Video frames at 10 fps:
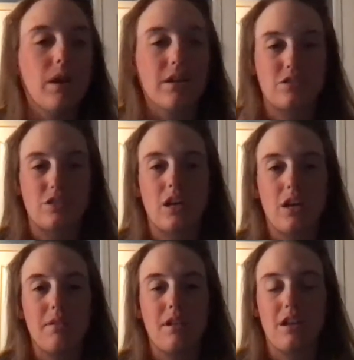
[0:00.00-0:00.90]
has
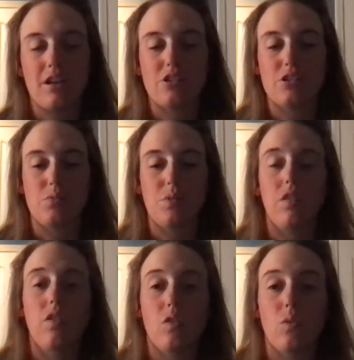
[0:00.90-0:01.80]
tight connections with
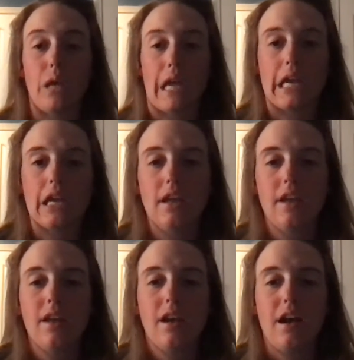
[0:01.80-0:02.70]
the queen.
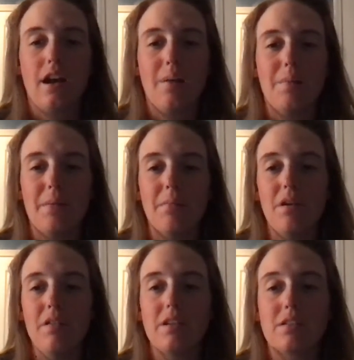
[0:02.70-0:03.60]
And
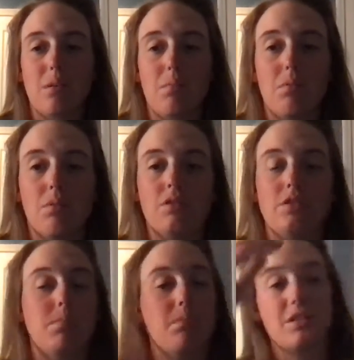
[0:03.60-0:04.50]
Molly is on board
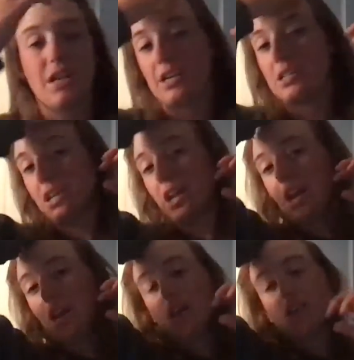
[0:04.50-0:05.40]
to protect
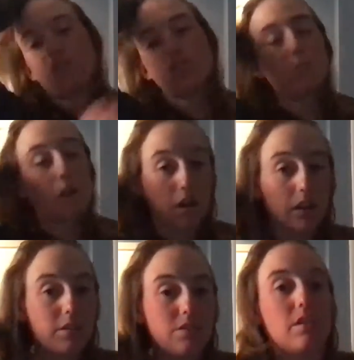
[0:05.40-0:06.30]
a
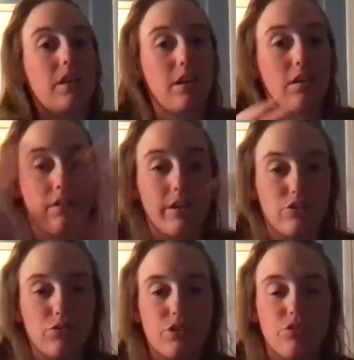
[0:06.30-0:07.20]
trunk, so like a
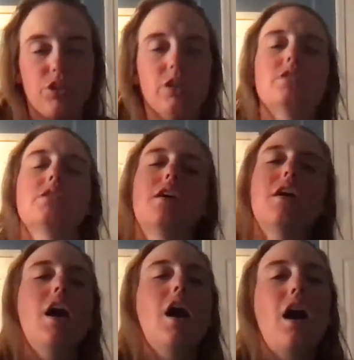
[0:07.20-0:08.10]
treasure chest,
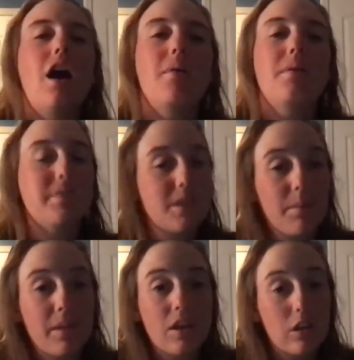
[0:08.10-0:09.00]
of
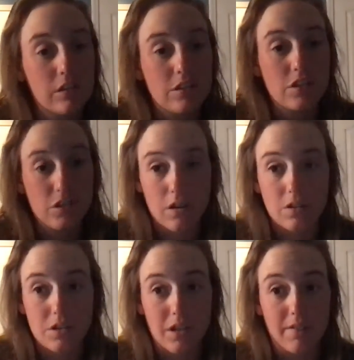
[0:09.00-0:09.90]
something called star
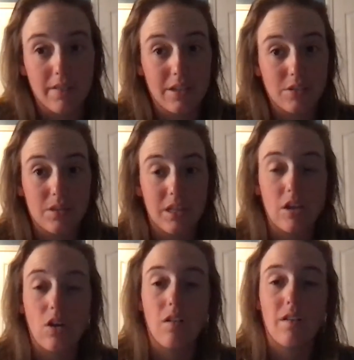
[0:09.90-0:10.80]
stuff. That is what they
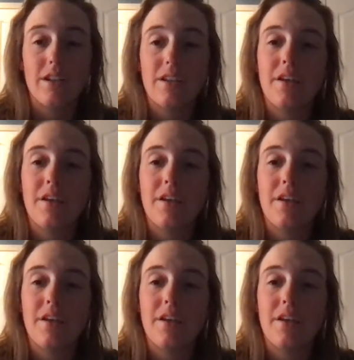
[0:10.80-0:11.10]
call it,